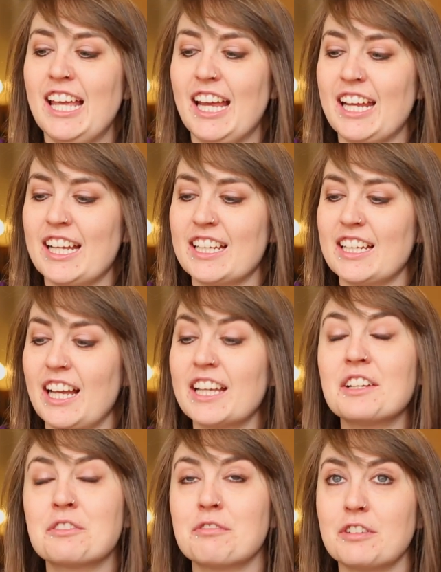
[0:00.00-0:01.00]
And I
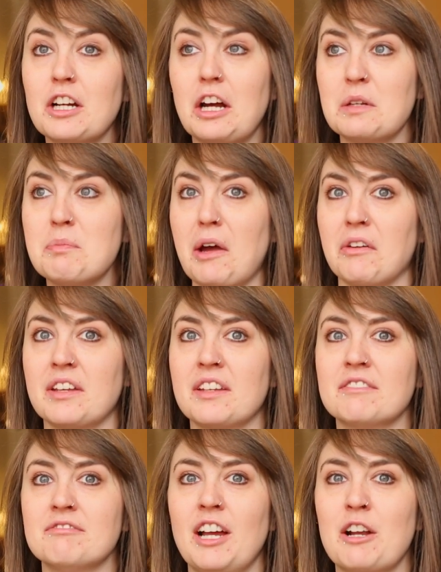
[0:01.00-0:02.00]
kind of forgot about
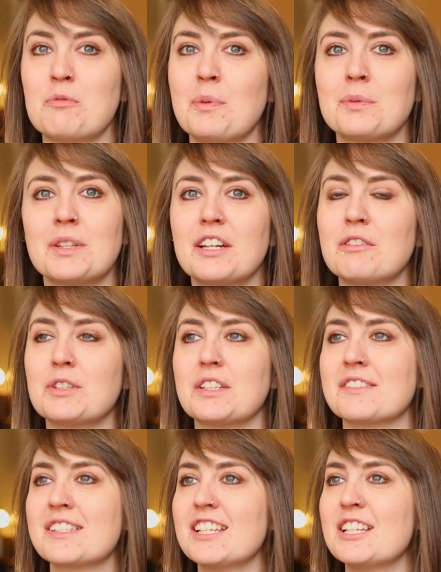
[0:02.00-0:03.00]
it. I remember that everyone
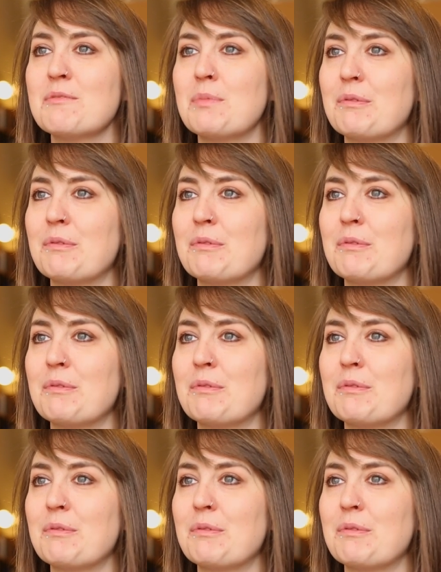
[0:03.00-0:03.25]
else did it,